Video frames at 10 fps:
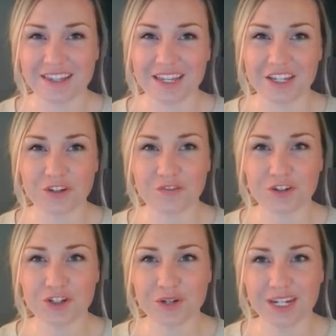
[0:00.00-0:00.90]
Thank you
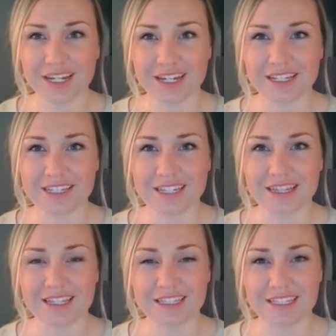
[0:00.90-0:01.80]
for joining us
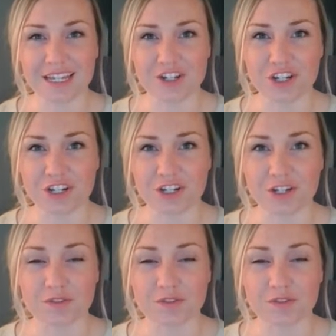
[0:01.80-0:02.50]
in this session